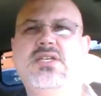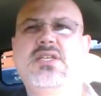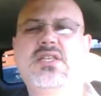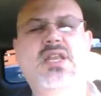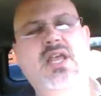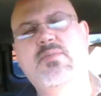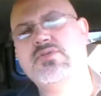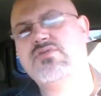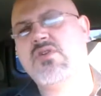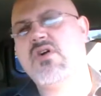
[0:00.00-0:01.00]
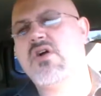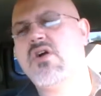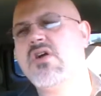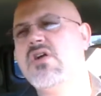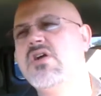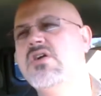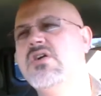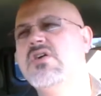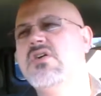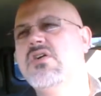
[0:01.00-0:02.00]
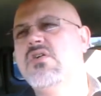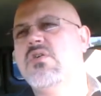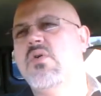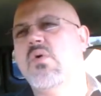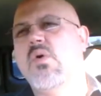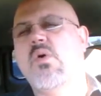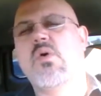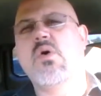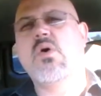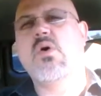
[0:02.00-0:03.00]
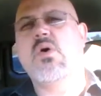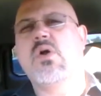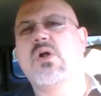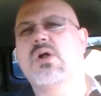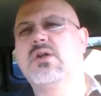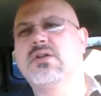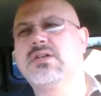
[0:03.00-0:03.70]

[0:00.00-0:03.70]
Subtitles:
the name was wrong, or